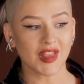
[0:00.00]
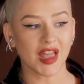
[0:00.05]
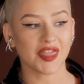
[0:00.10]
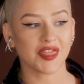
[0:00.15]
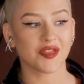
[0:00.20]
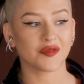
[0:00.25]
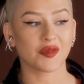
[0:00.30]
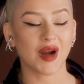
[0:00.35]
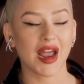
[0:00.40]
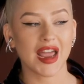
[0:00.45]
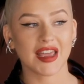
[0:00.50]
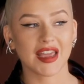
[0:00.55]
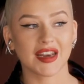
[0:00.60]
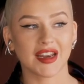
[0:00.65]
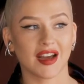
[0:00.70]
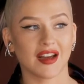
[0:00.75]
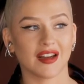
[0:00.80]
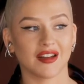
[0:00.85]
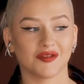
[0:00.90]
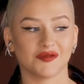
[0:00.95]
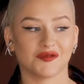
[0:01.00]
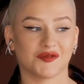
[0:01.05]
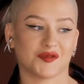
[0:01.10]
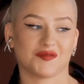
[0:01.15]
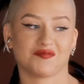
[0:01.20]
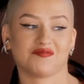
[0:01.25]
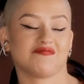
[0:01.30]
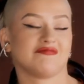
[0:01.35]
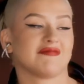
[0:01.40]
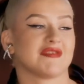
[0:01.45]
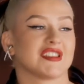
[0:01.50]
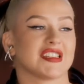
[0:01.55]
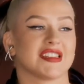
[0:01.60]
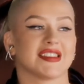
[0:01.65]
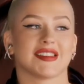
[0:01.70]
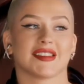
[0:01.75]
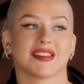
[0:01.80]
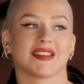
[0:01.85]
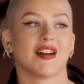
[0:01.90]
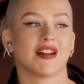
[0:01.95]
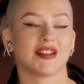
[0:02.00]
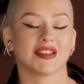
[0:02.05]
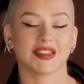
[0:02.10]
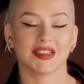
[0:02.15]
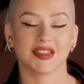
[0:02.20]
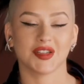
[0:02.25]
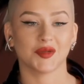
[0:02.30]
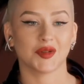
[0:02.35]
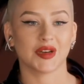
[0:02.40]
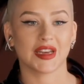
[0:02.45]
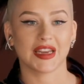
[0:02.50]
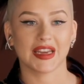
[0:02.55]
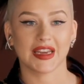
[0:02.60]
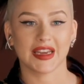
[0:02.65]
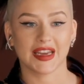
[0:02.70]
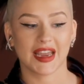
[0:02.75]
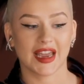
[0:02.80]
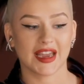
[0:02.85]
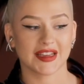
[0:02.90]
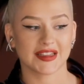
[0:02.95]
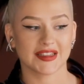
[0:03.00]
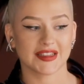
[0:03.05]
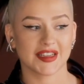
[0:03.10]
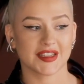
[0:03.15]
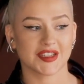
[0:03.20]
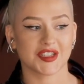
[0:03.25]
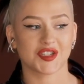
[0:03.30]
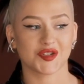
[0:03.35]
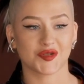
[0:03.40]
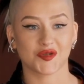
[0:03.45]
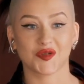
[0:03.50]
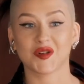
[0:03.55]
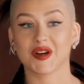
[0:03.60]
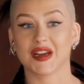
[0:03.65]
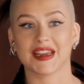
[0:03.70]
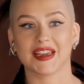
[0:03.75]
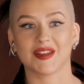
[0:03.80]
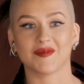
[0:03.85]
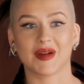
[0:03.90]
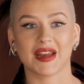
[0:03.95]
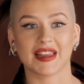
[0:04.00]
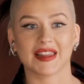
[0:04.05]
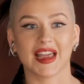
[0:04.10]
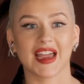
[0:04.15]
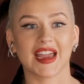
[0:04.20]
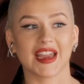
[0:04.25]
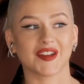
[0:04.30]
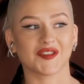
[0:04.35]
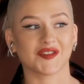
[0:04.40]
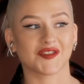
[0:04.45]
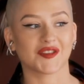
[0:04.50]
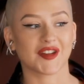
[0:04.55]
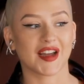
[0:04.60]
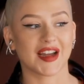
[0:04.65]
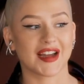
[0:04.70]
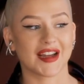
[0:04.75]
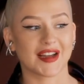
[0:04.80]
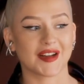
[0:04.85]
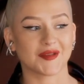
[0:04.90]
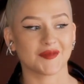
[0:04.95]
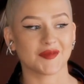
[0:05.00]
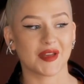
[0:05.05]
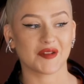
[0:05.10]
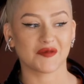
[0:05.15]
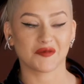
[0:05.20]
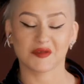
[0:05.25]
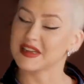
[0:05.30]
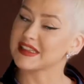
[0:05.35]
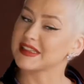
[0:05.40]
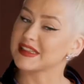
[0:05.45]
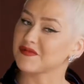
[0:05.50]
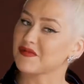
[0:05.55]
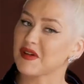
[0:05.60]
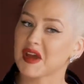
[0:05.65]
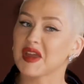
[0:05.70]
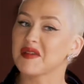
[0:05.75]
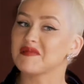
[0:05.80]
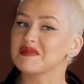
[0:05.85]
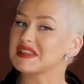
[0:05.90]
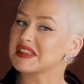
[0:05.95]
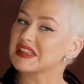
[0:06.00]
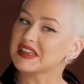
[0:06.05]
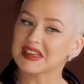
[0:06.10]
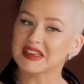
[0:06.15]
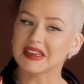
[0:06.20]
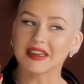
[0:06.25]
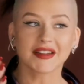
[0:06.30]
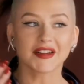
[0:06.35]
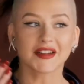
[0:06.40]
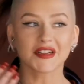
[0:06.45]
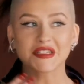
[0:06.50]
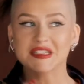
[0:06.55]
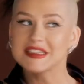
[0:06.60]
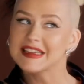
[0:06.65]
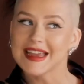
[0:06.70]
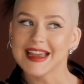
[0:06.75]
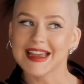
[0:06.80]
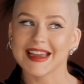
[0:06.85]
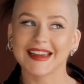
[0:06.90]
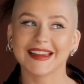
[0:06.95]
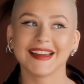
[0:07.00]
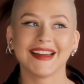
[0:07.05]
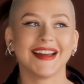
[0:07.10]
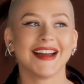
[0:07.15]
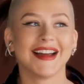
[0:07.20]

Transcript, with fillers: thread of just continuity and joy in my life um, and reason why I'm sitting here today.